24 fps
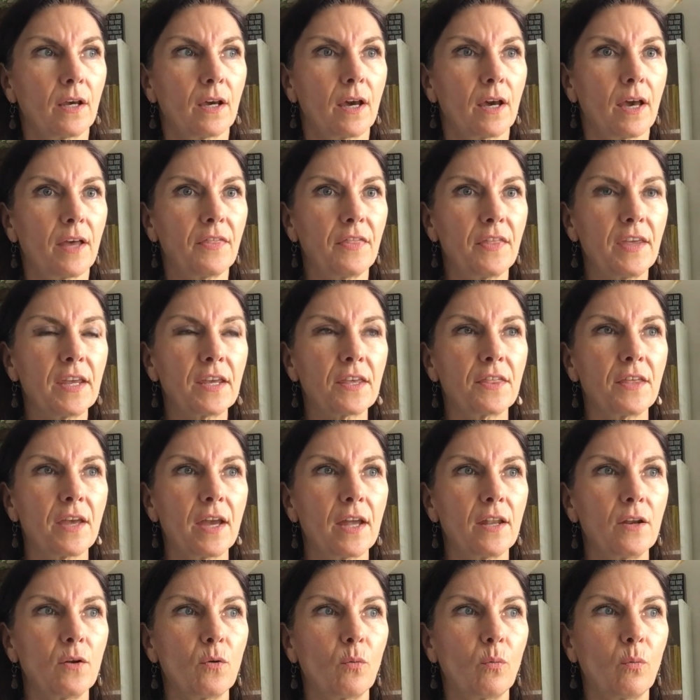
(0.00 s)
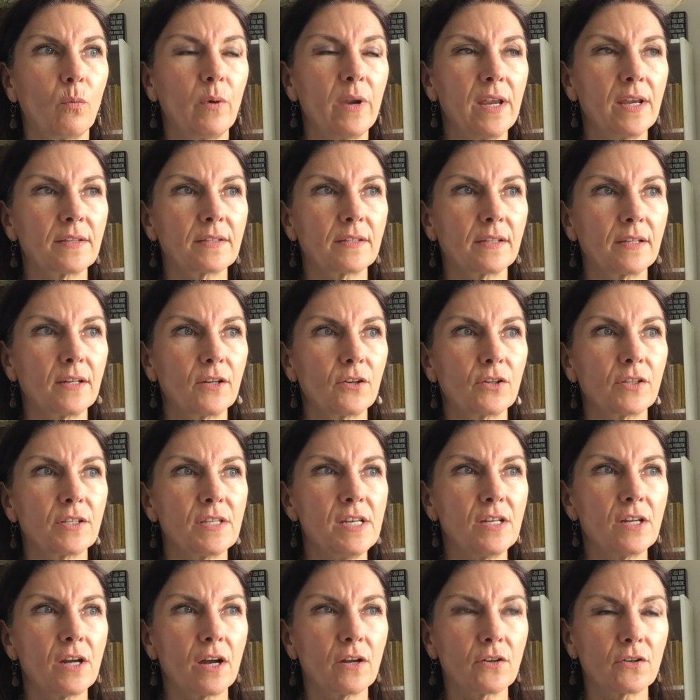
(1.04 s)
I think that we as leaders
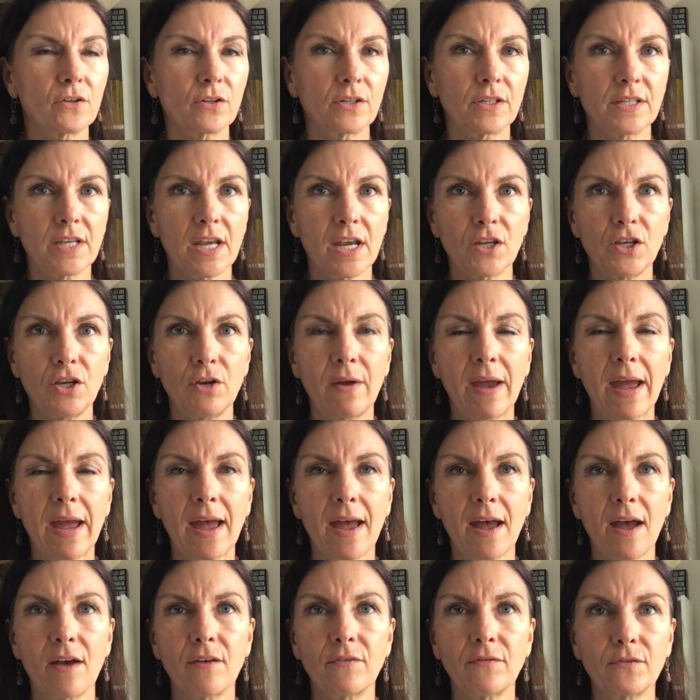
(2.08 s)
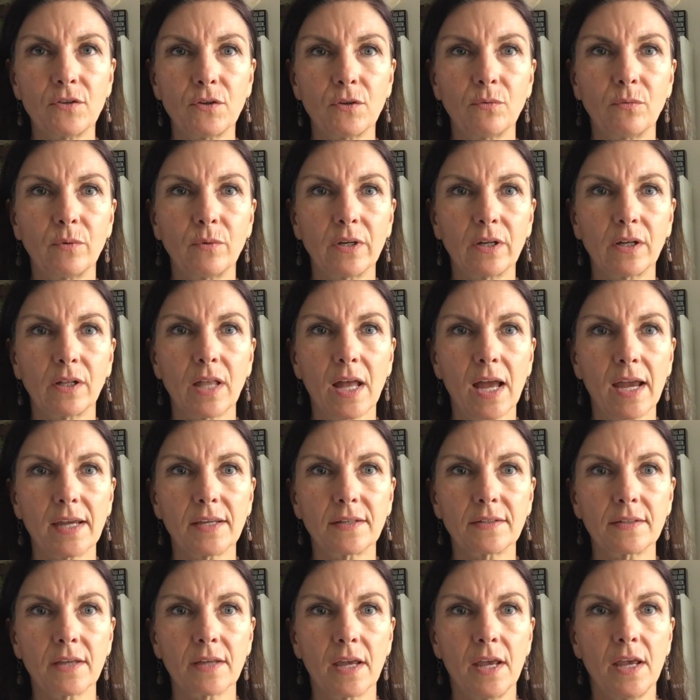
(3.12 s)
need to understand. You have to
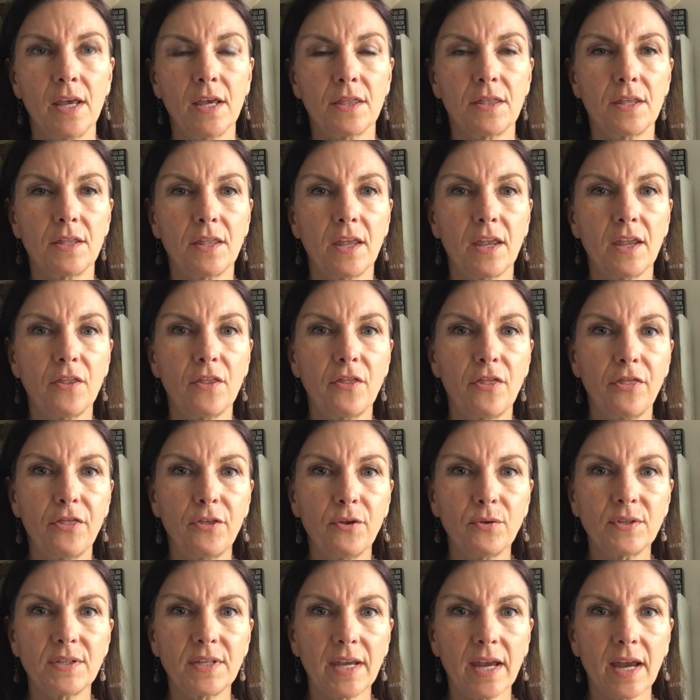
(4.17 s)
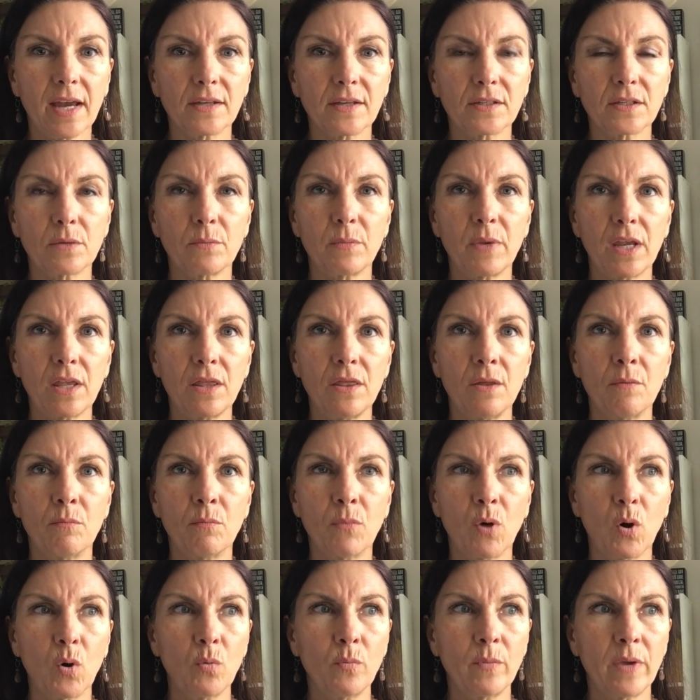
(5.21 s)
realize that enthusiasm in the
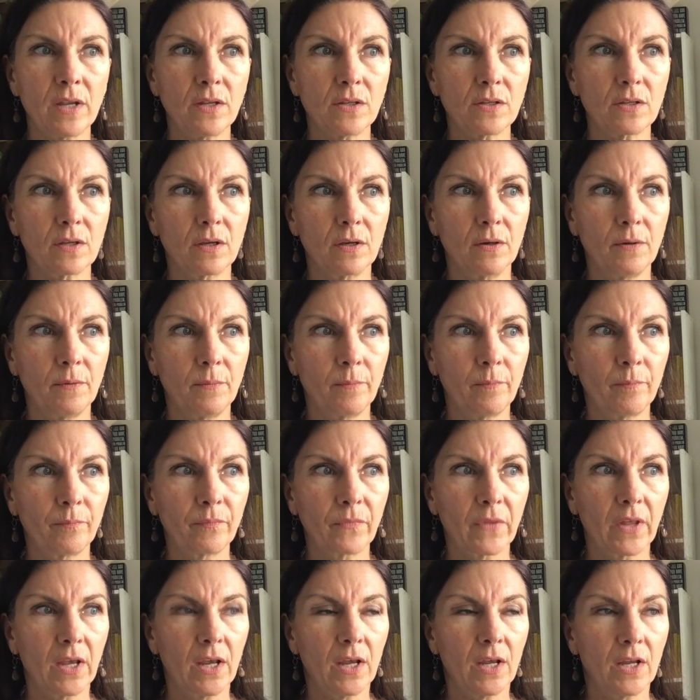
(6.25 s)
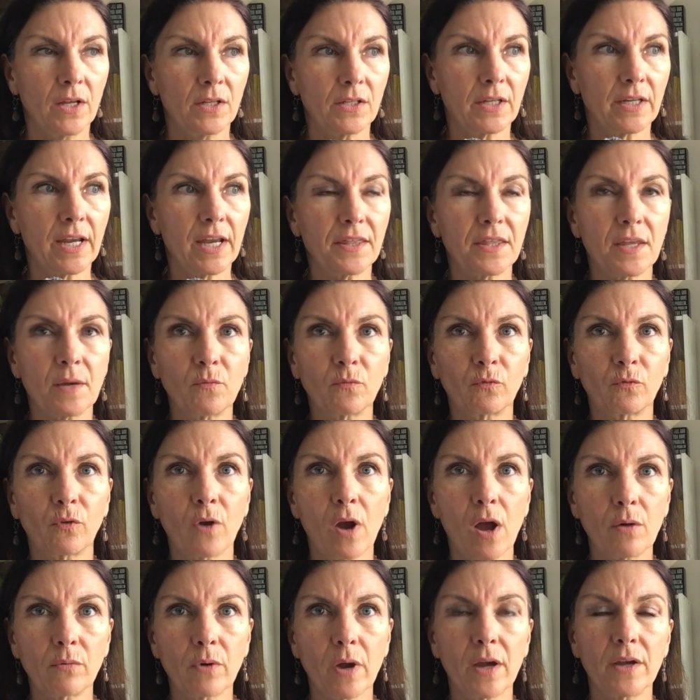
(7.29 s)
moment to get them
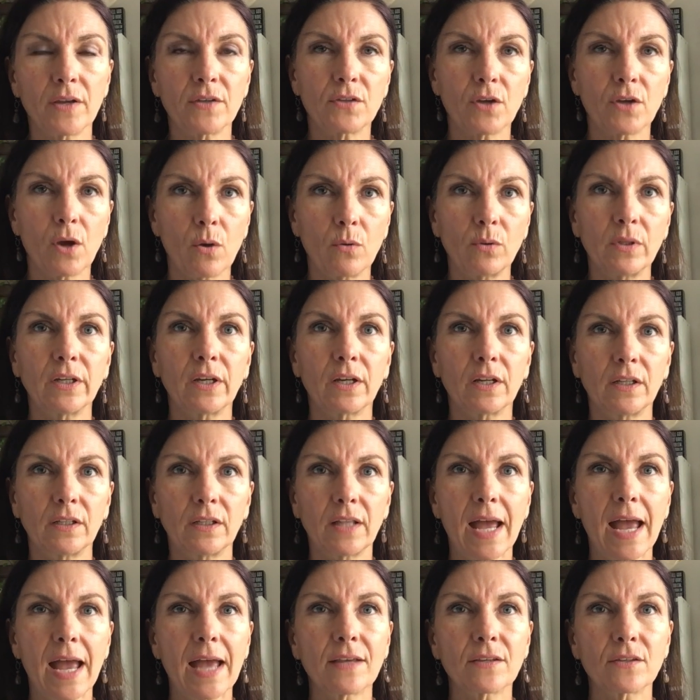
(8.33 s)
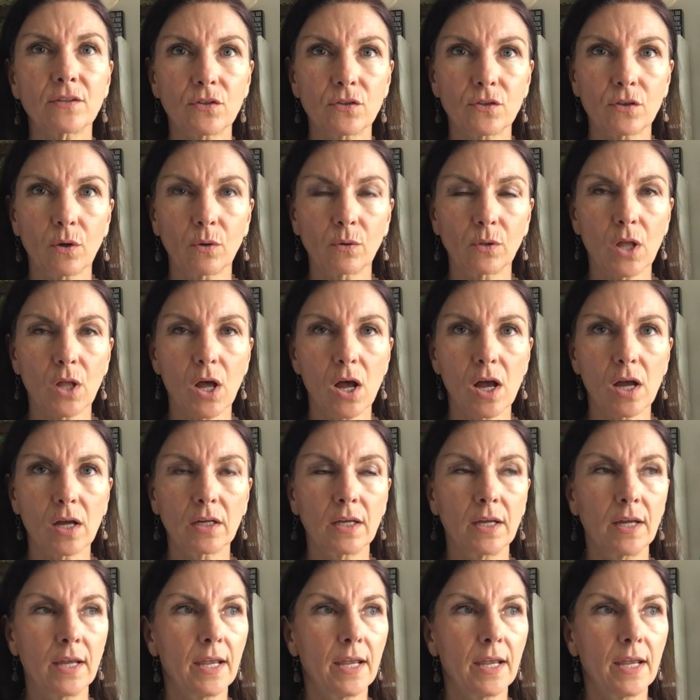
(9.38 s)
rah rah is only going to last so long.